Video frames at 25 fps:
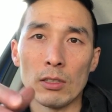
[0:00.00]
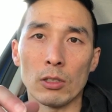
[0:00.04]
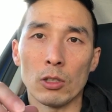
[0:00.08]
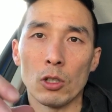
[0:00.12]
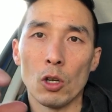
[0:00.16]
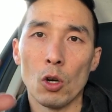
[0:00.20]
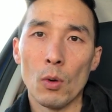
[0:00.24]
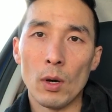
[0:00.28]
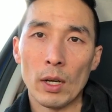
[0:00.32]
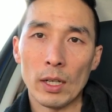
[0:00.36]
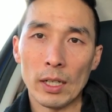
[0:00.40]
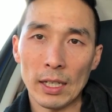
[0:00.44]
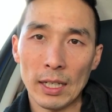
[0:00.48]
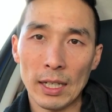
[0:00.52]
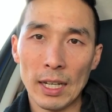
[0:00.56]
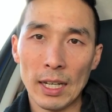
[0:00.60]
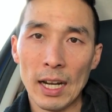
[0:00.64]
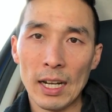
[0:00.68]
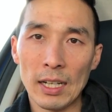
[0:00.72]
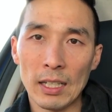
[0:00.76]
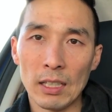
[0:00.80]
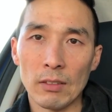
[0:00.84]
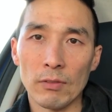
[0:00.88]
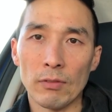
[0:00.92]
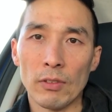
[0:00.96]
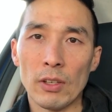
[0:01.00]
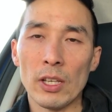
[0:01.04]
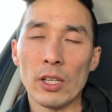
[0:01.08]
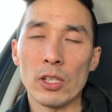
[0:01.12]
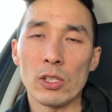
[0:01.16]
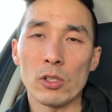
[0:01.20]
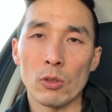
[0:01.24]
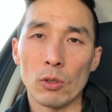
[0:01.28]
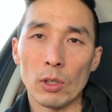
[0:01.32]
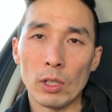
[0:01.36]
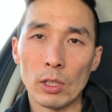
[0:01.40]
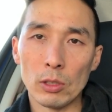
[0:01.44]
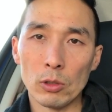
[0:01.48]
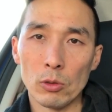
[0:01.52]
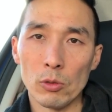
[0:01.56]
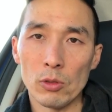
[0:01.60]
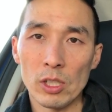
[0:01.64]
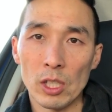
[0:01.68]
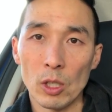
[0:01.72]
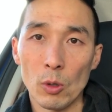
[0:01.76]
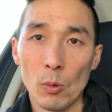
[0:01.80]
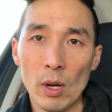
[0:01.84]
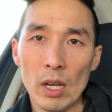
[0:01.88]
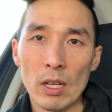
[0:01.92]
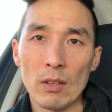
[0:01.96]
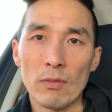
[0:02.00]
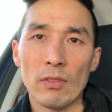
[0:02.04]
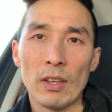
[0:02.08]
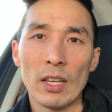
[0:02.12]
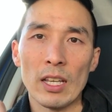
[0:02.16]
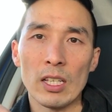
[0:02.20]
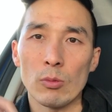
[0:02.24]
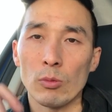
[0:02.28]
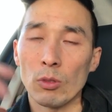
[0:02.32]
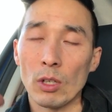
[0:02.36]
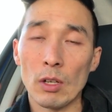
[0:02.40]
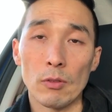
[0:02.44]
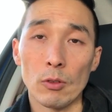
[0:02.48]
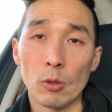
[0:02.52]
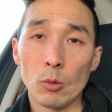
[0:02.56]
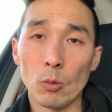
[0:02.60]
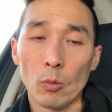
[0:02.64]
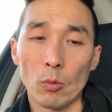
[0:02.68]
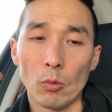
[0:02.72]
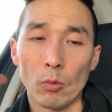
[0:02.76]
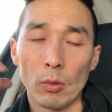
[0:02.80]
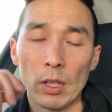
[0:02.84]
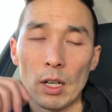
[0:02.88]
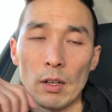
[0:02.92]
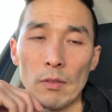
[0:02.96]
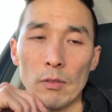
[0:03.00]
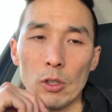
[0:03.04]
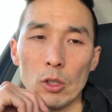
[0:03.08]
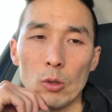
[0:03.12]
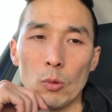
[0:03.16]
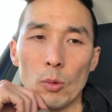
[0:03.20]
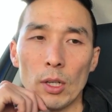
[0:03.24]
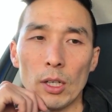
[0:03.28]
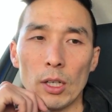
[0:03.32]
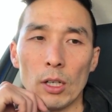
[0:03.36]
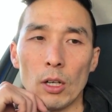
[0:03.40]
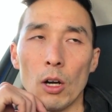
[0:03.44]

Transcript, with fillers: to go on a cutting phase or a losing weight phase, whatever, whatever you want to